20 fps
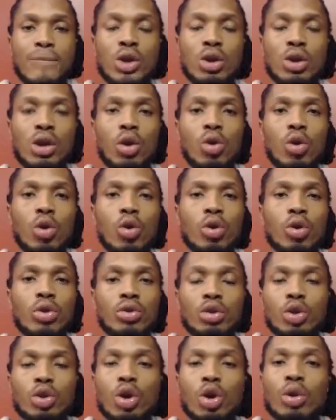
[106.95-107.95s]

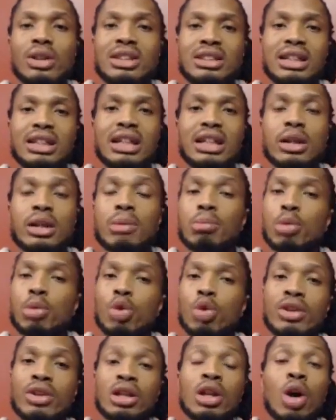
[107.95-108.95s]
or you only see it in a
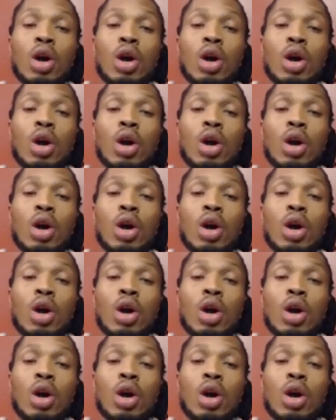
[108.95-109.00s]
movie.